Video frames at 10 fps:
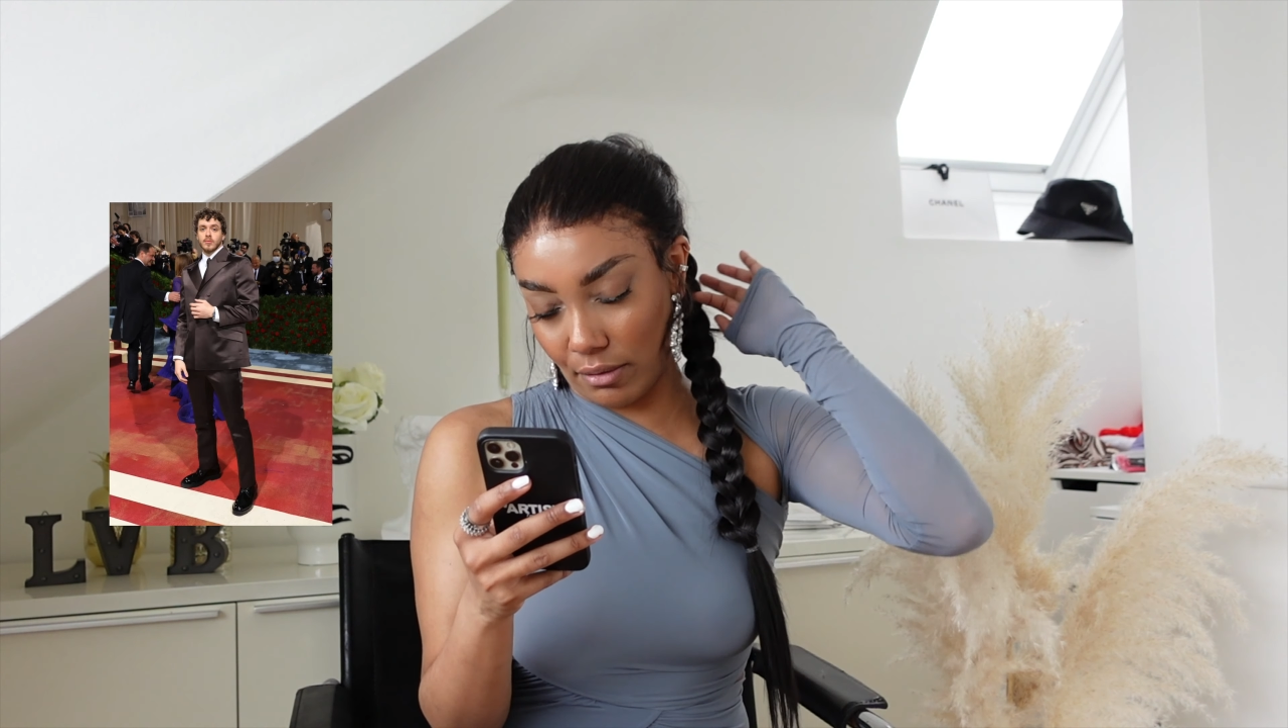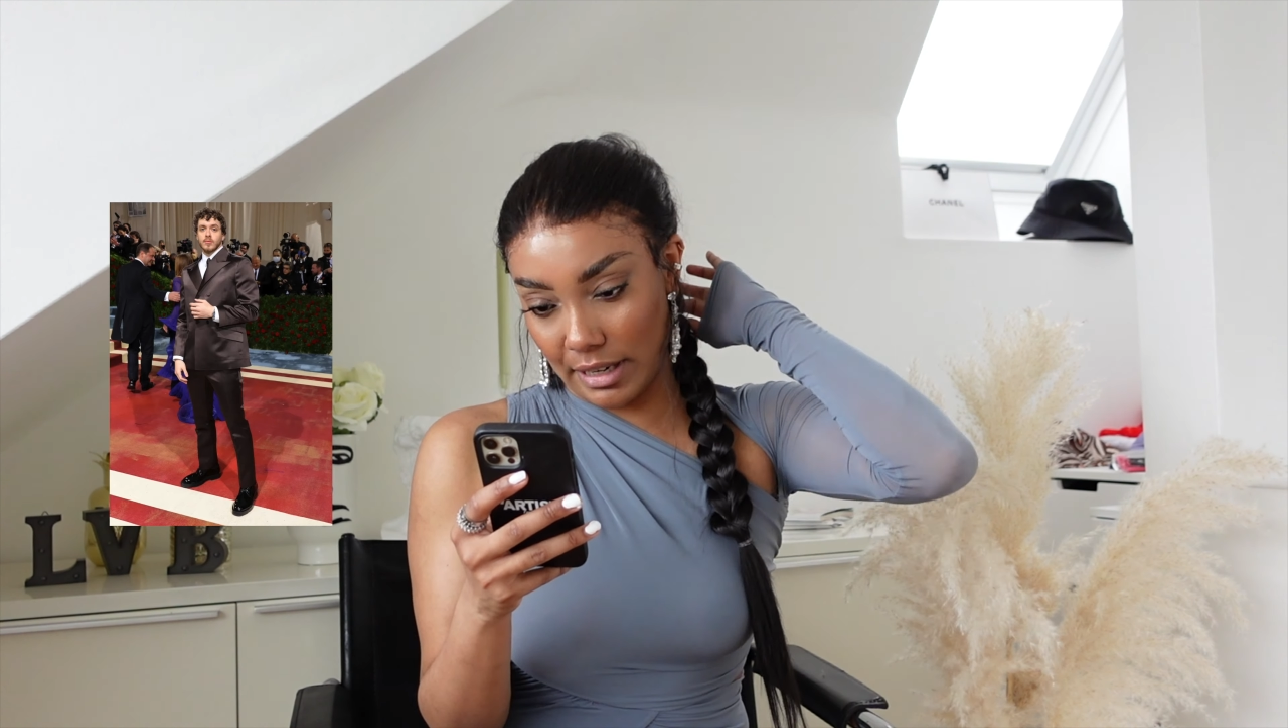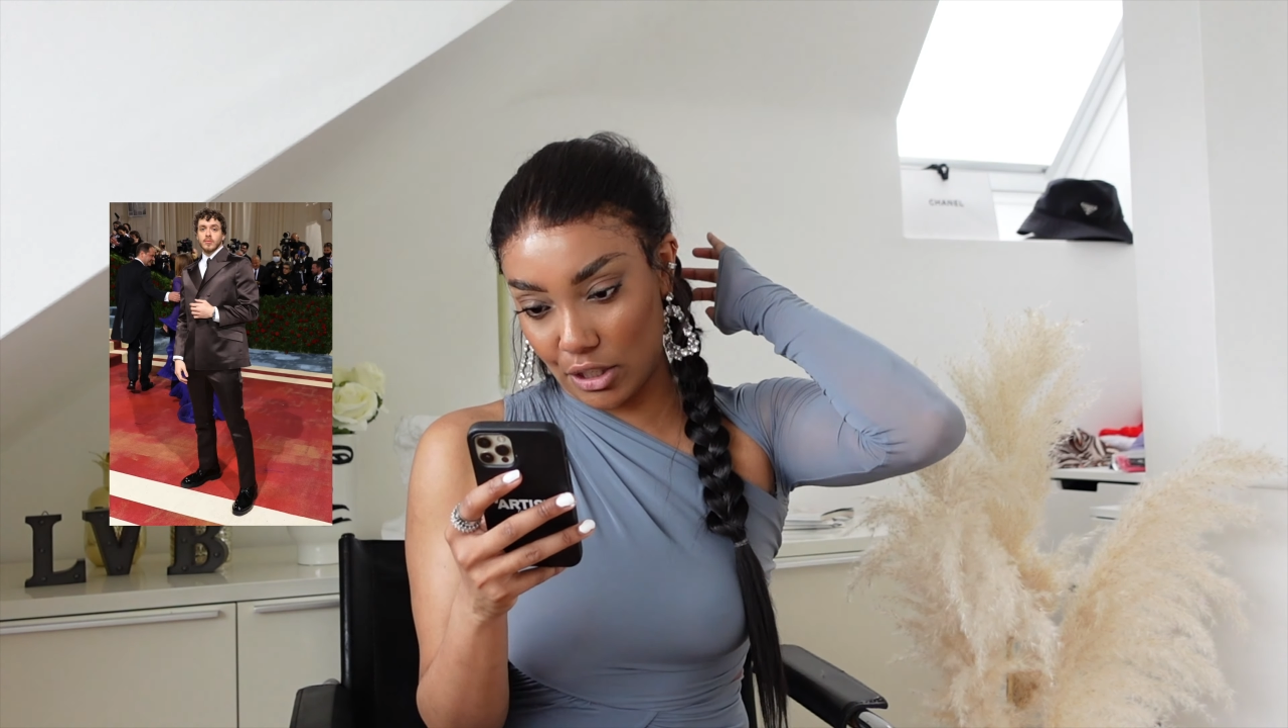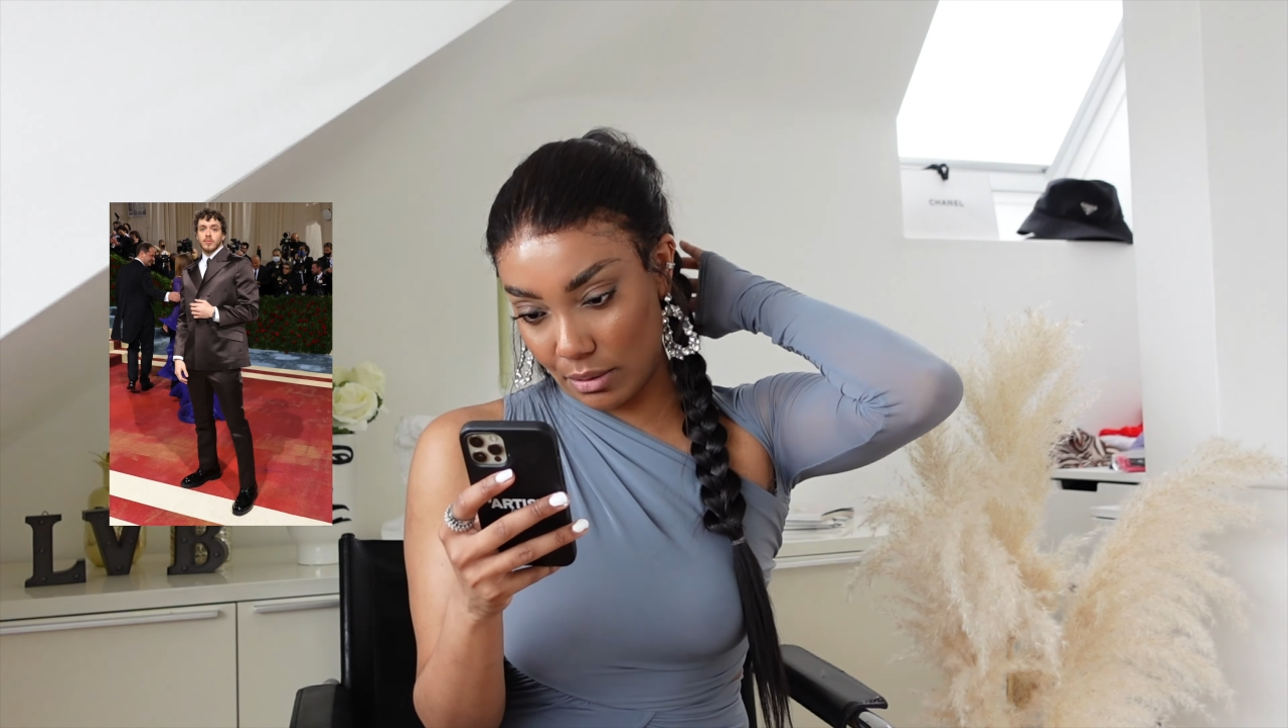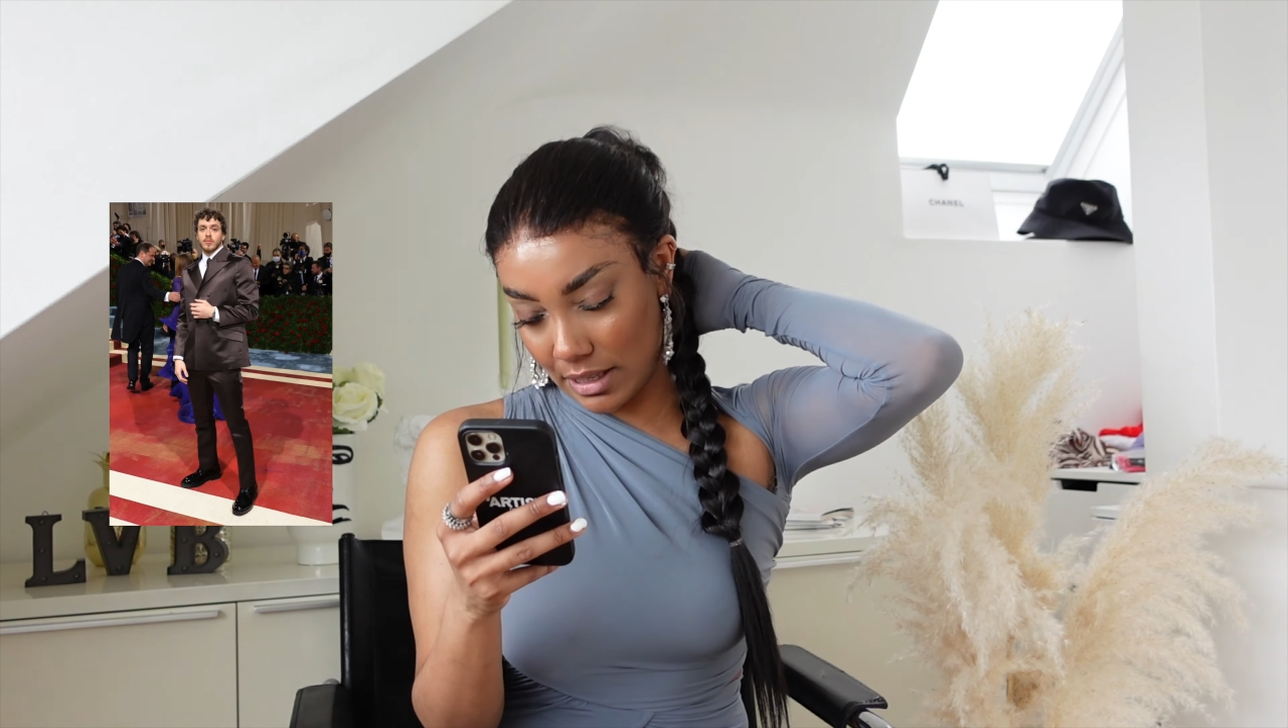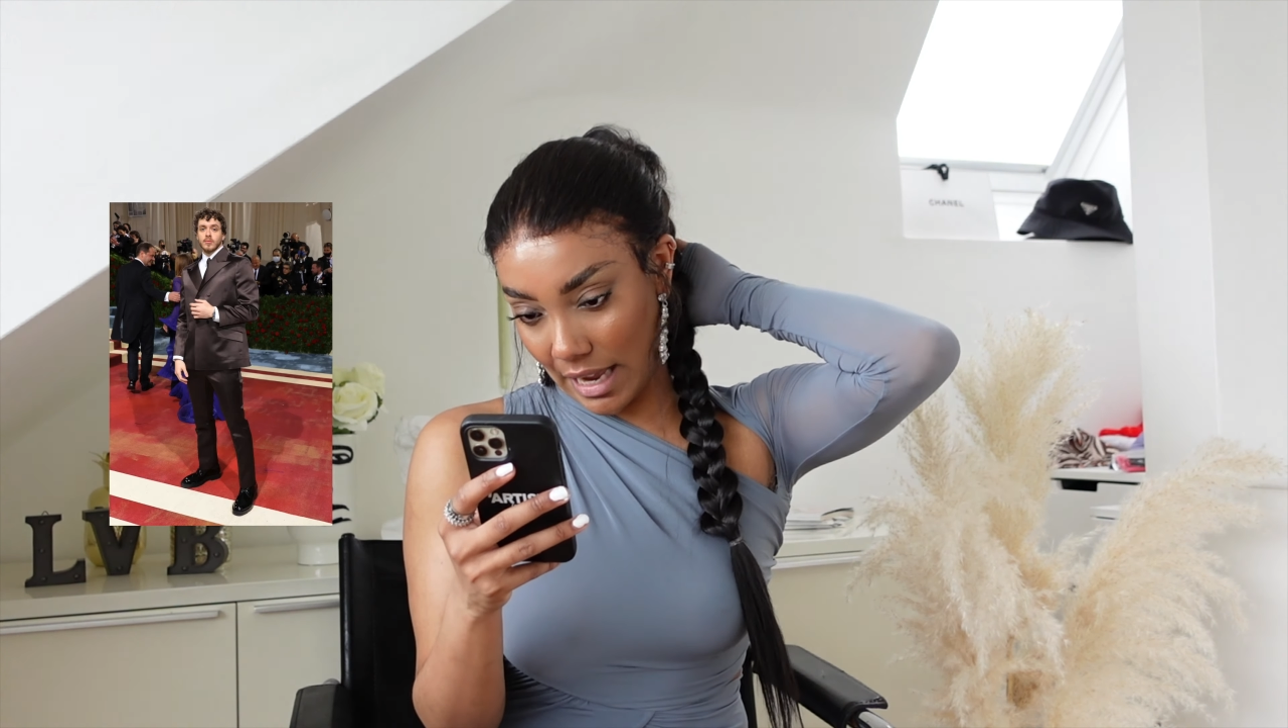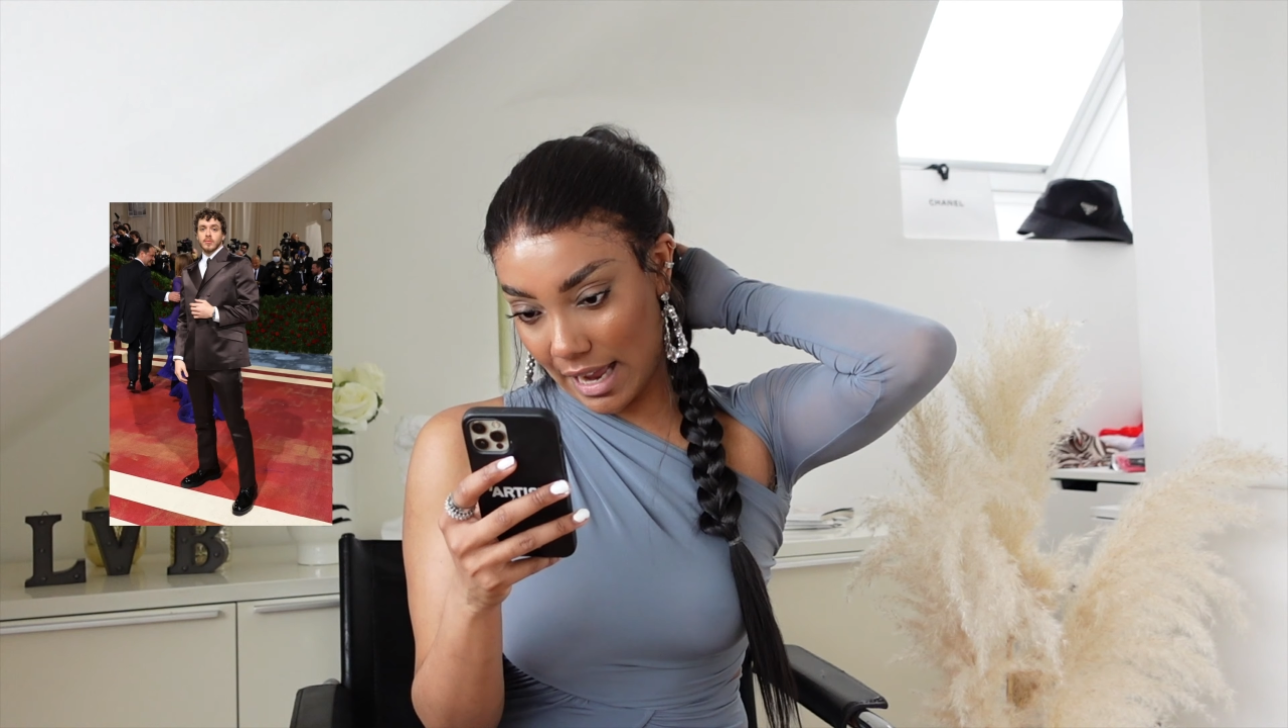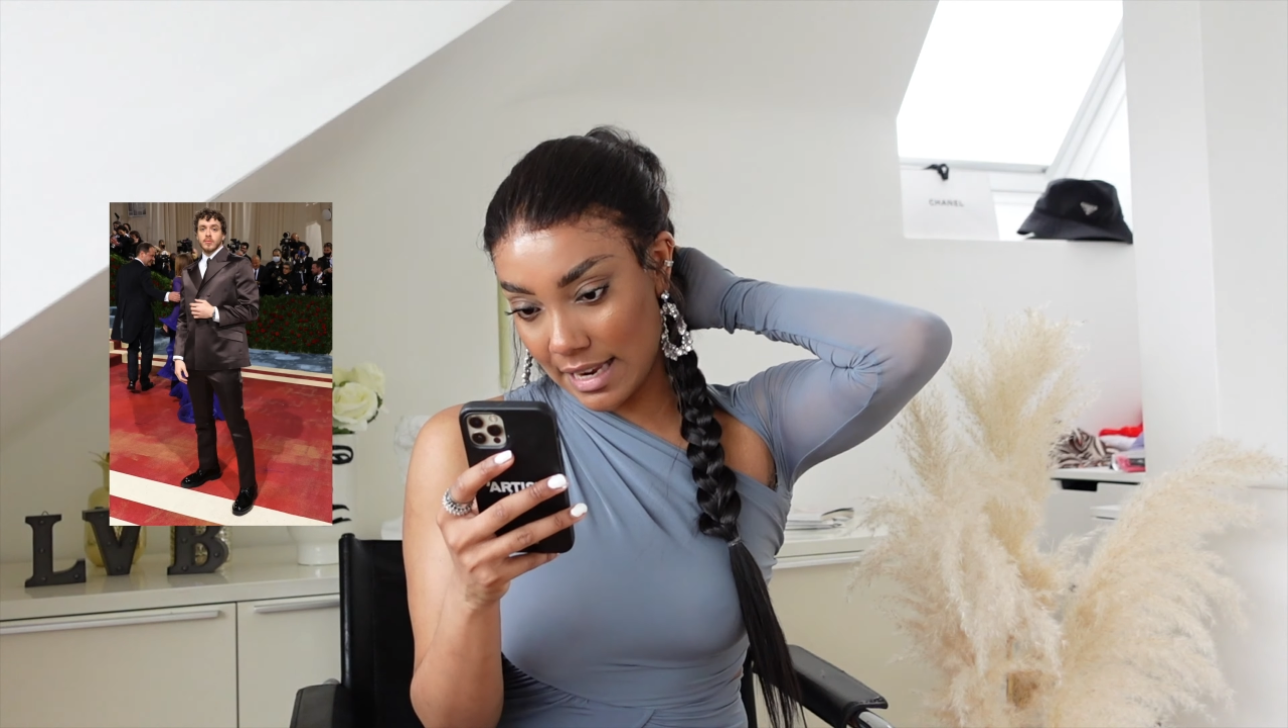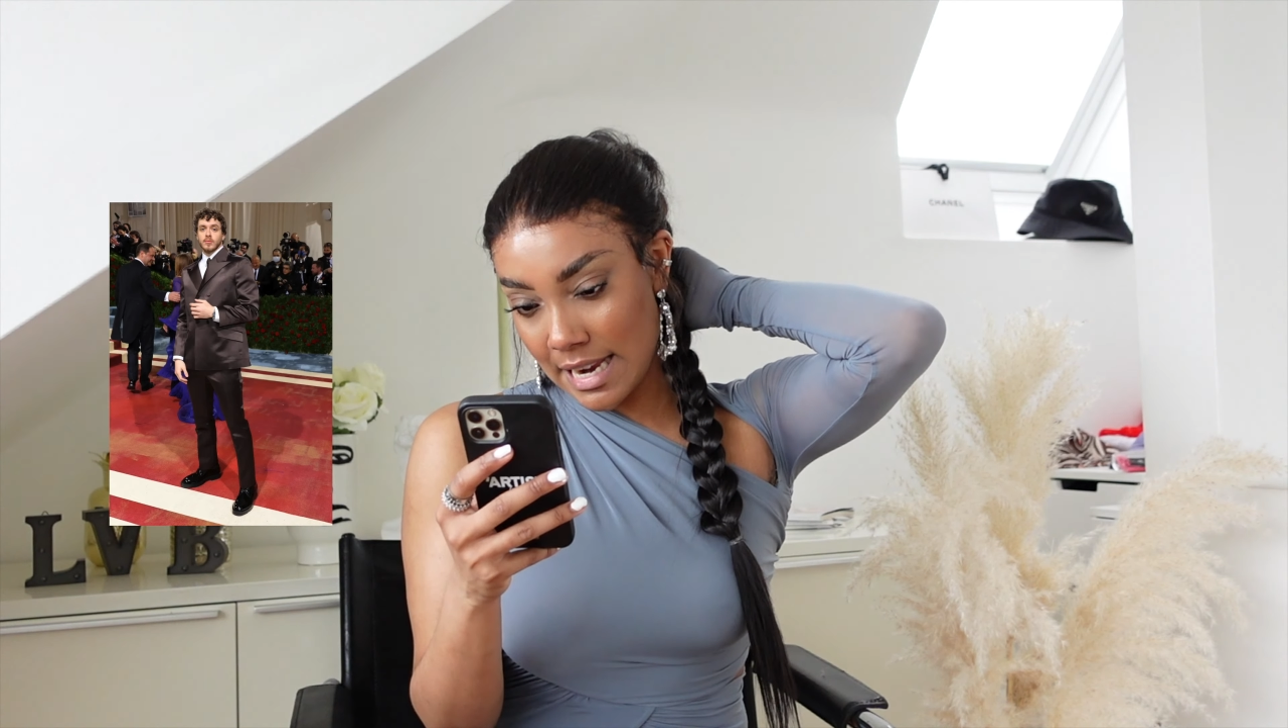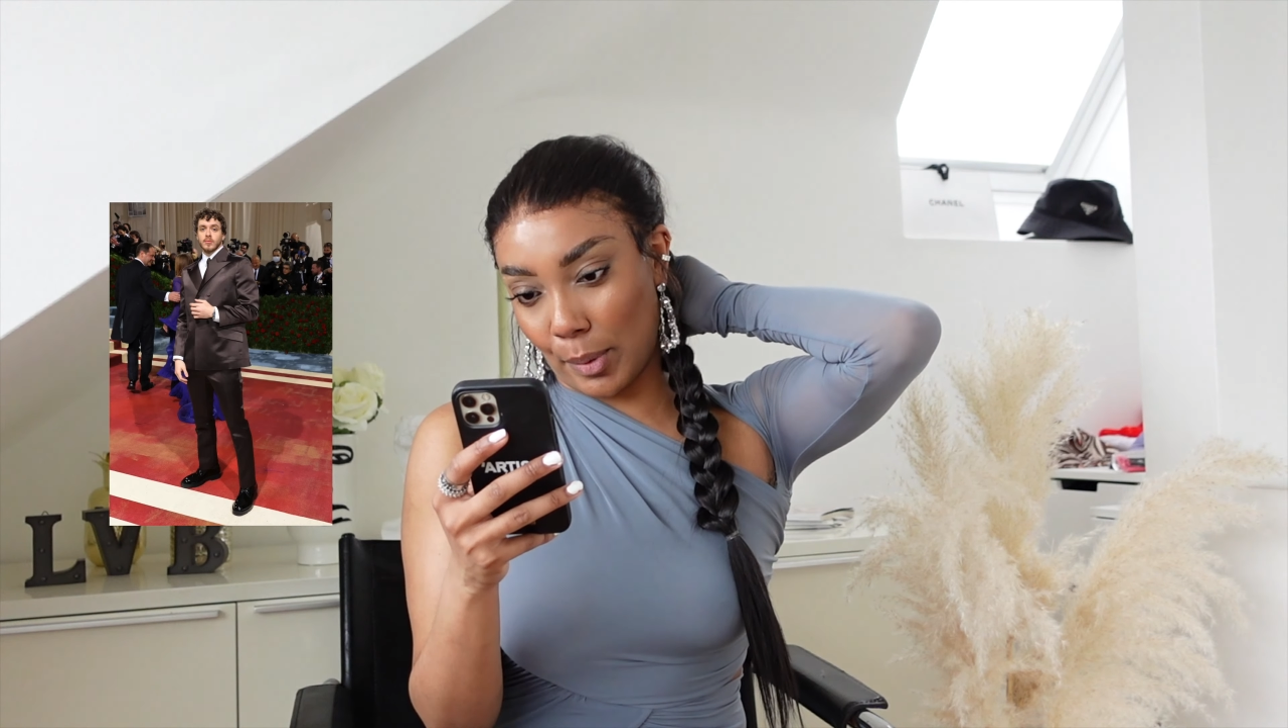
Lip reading: really doing that.